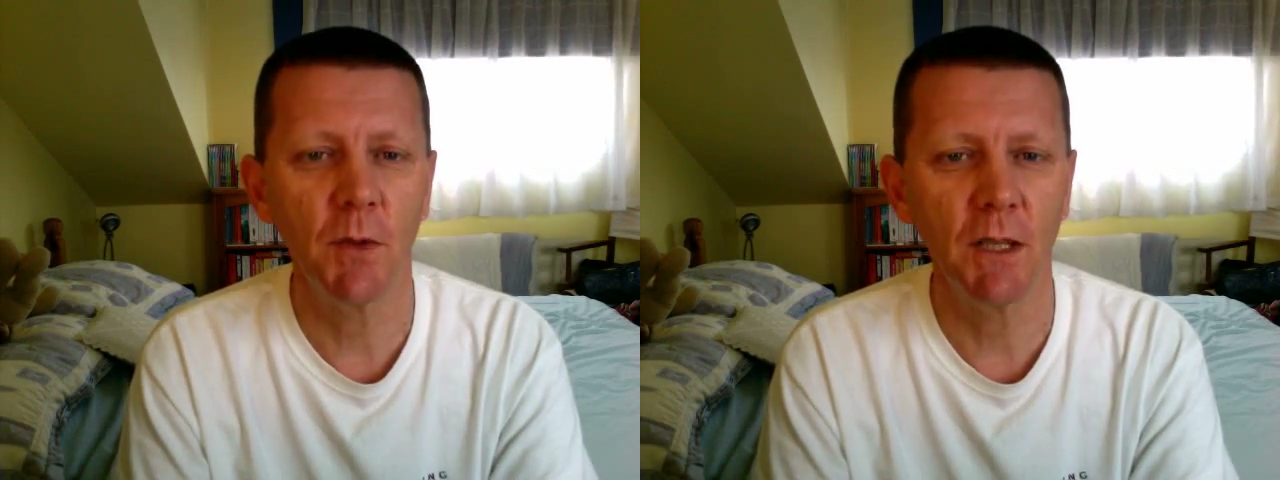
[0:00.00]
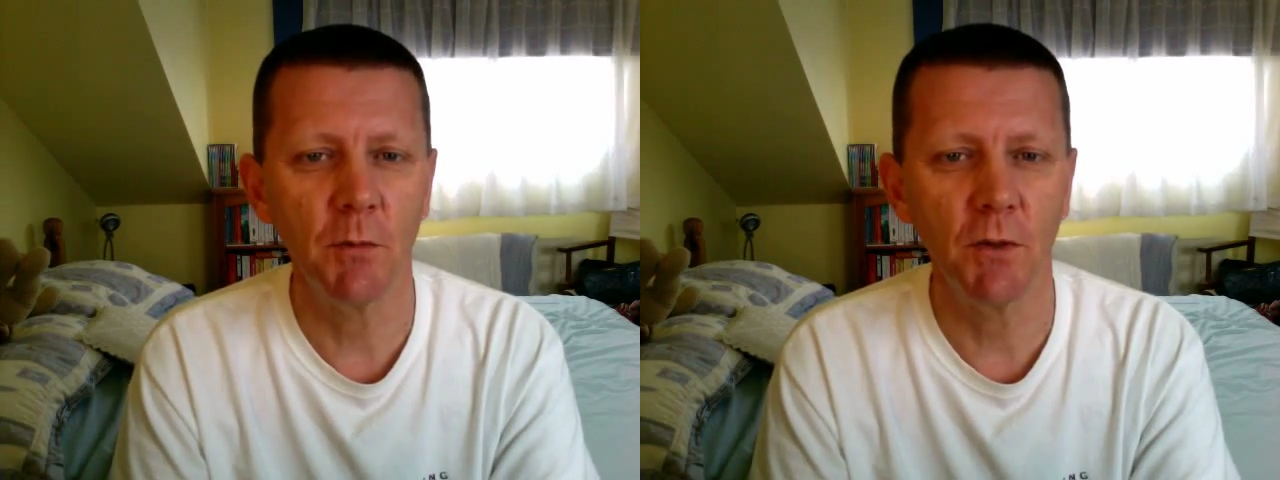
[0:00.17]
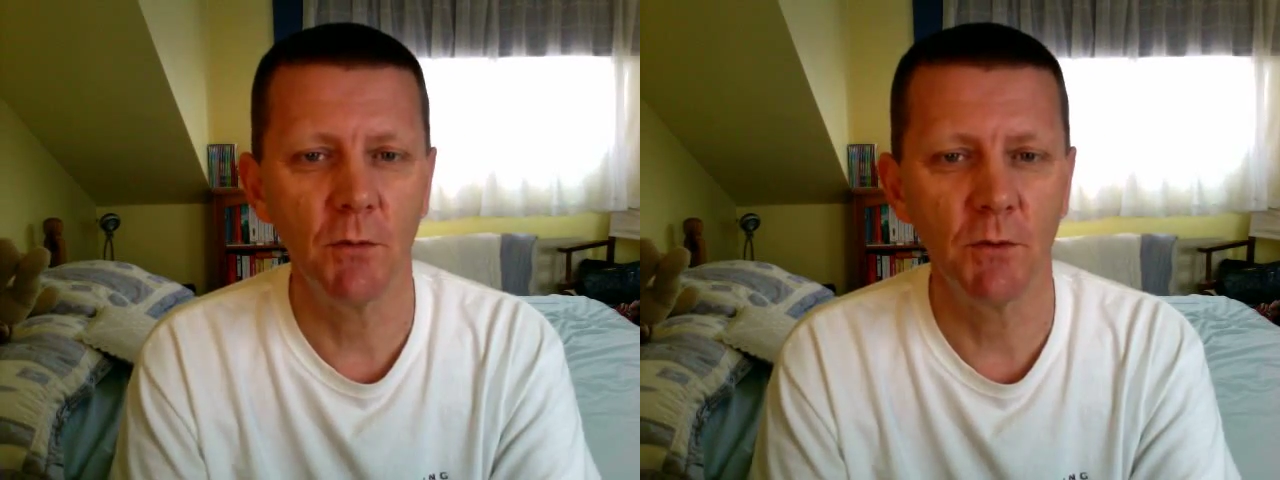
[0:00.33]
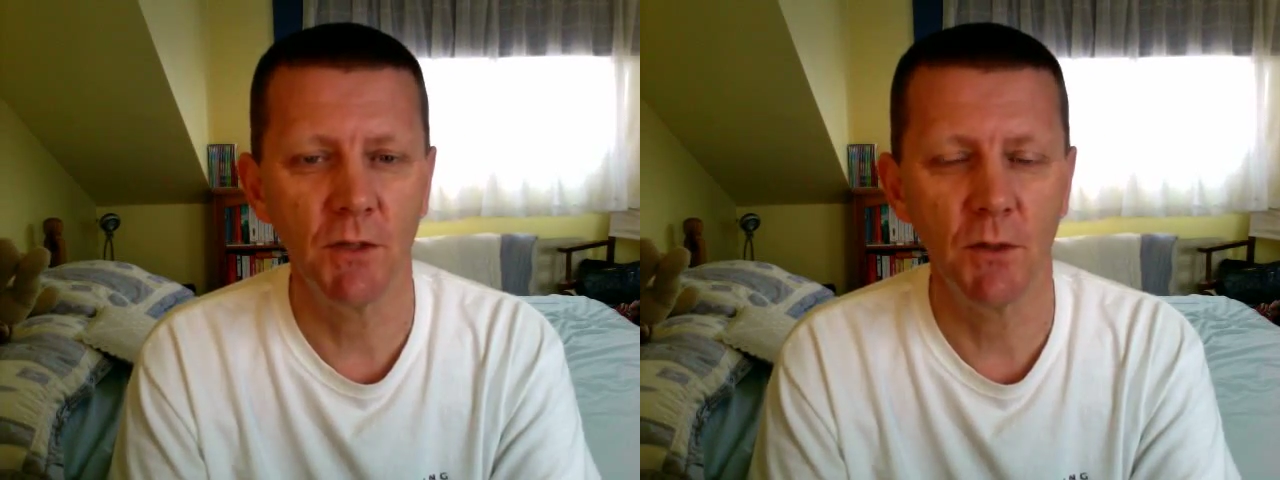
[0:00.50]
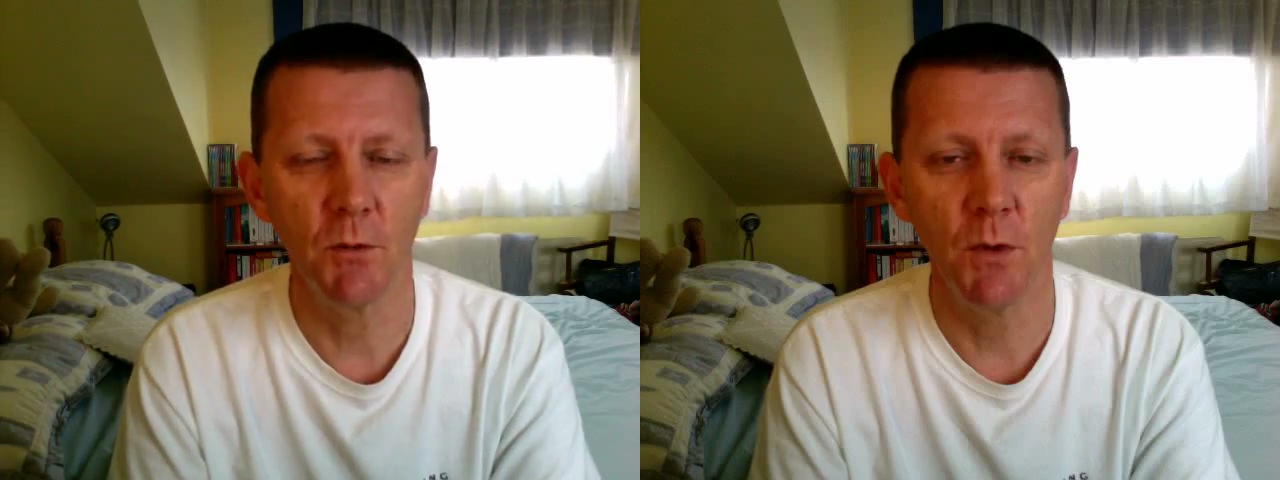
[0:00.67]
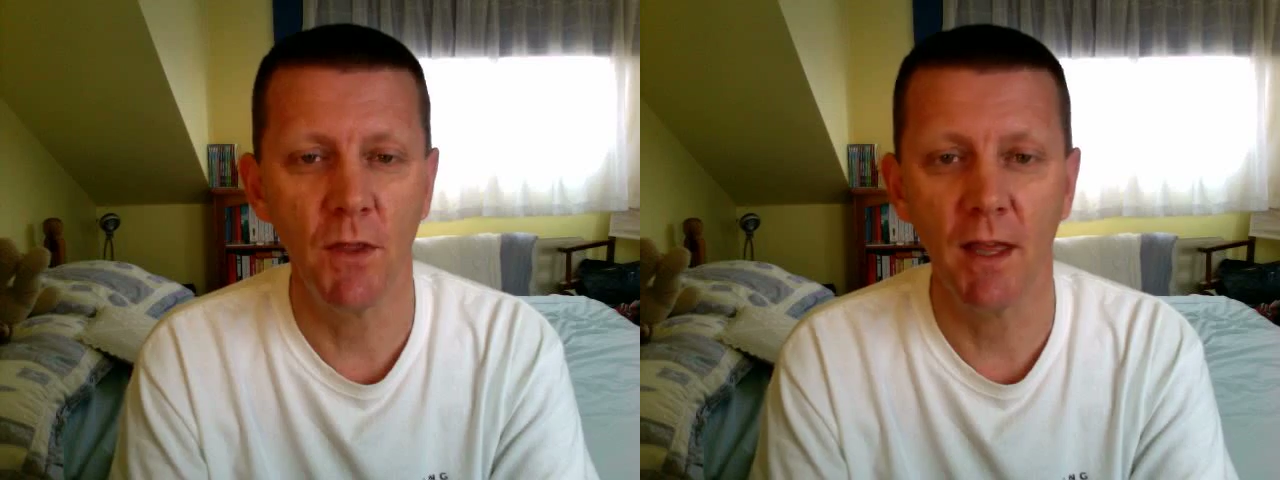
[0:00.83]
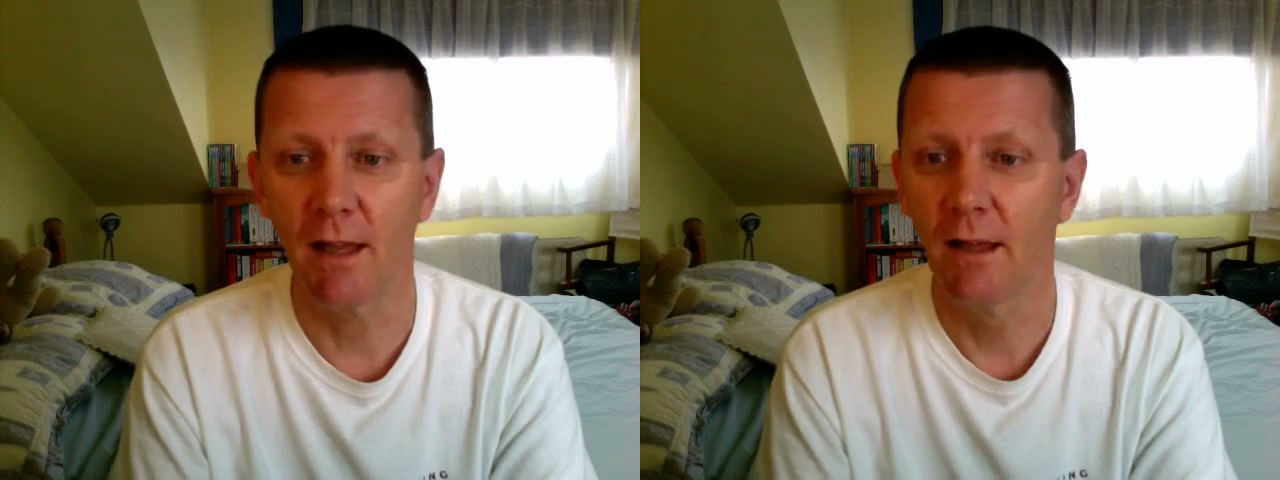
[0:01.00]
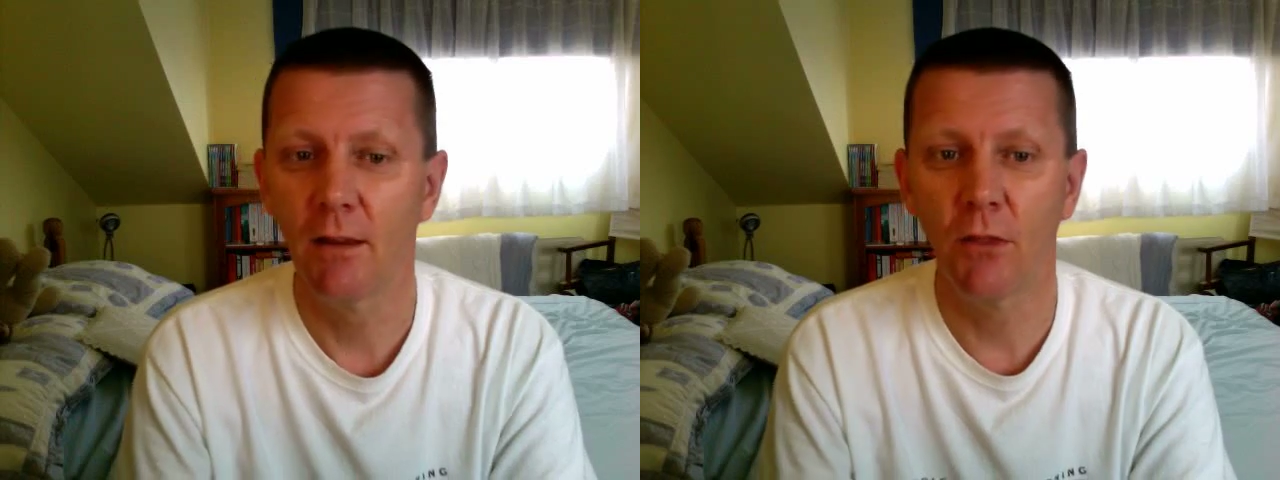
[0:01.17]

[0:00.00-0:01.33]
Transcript: people who are there.